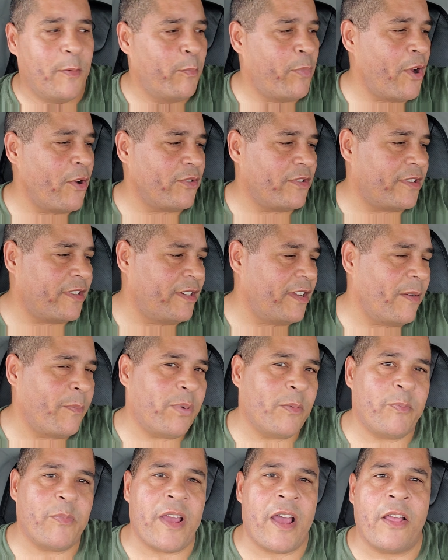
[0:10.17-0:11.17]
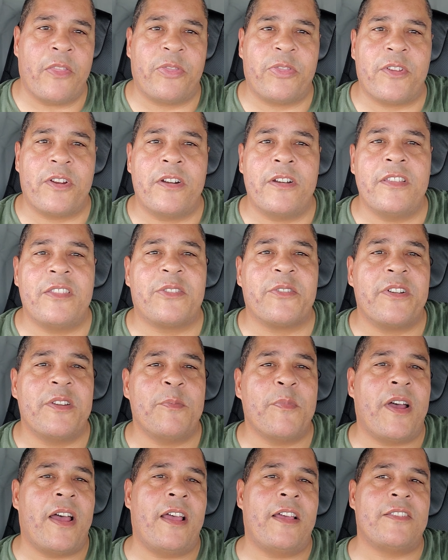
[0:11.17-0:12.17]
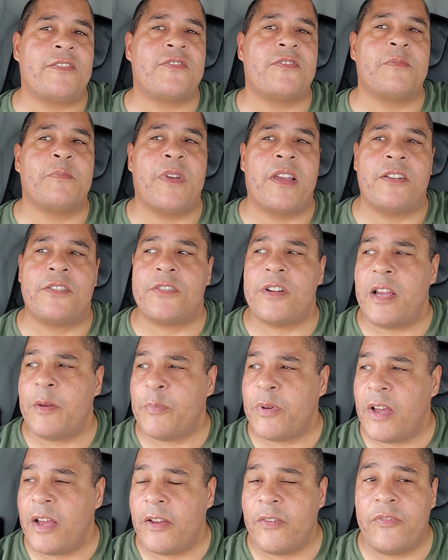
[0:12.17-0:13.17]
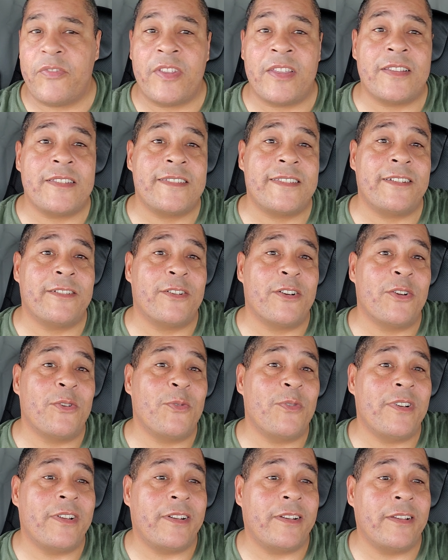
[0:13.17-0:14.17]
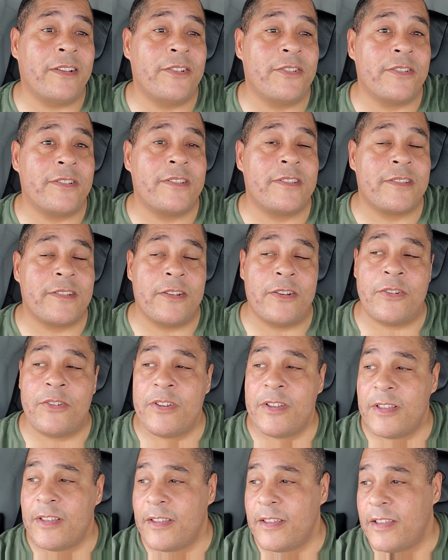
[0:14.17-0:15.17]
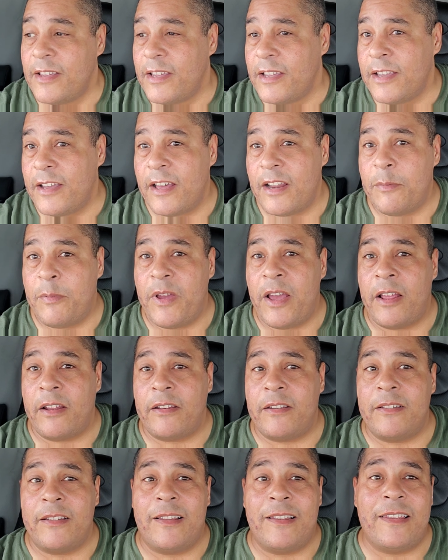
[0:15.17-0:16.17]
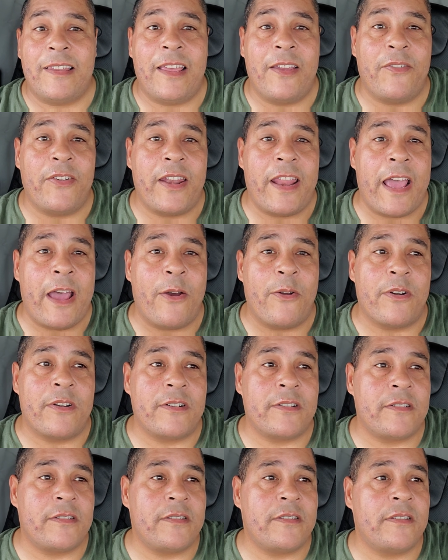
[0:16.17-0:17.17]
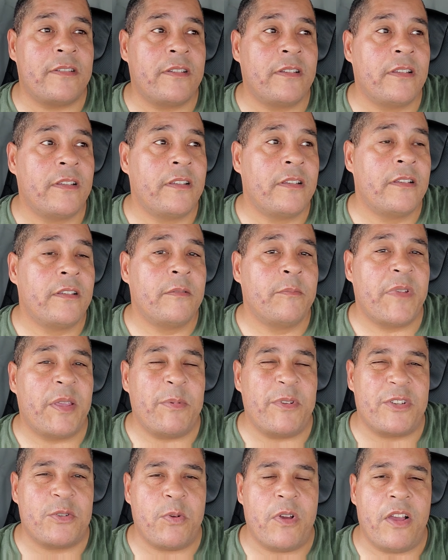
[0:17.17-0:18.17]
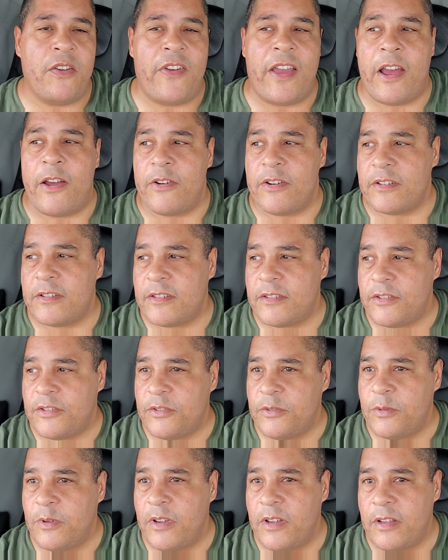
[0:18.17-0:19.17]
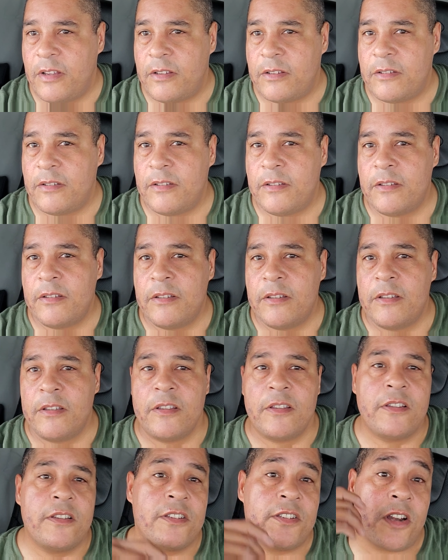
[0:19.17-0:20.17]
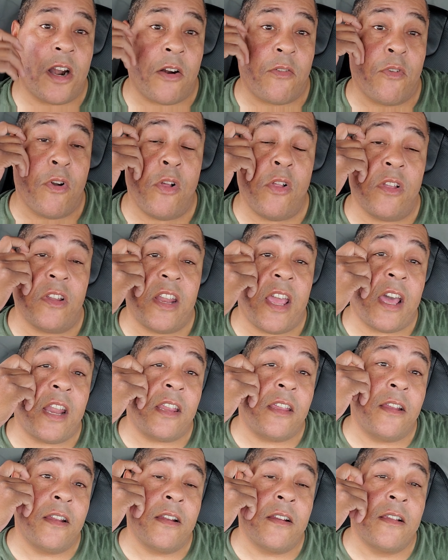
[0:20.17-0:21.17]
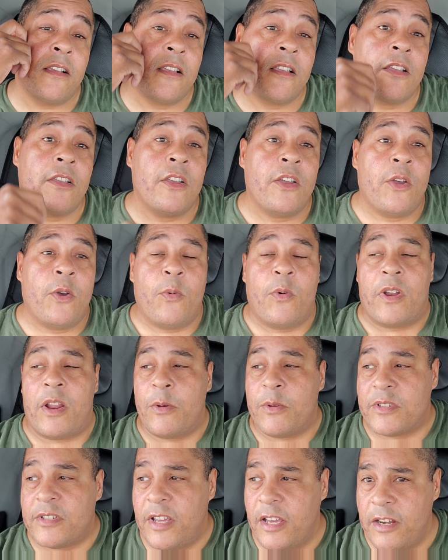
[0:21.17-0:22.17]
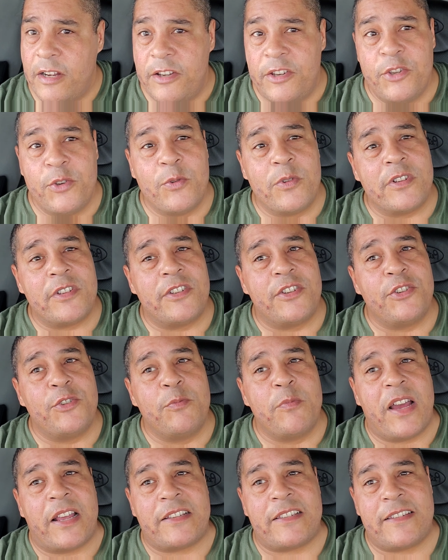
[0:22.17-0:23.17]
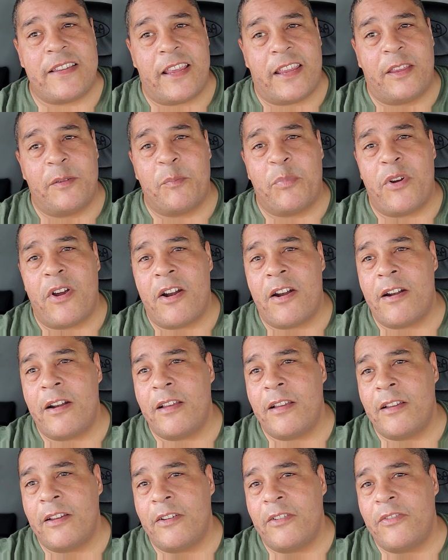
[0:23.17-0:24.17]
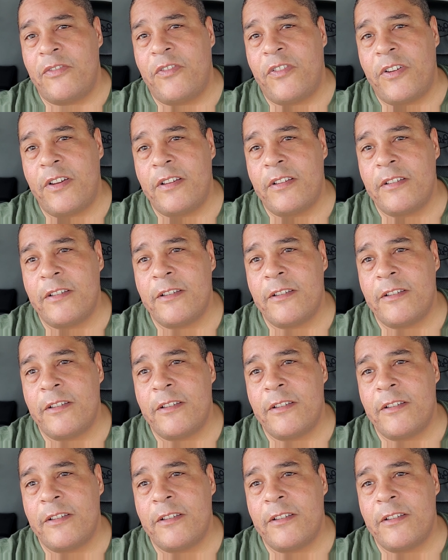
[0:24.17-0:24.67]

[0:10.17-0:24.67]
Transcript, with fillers: Posted up about 33 miles from my drop off at 0, 0100, so got about 11 hours, maybe 12 hours to uh, start rolling out of here. What I was going to do was do my second part of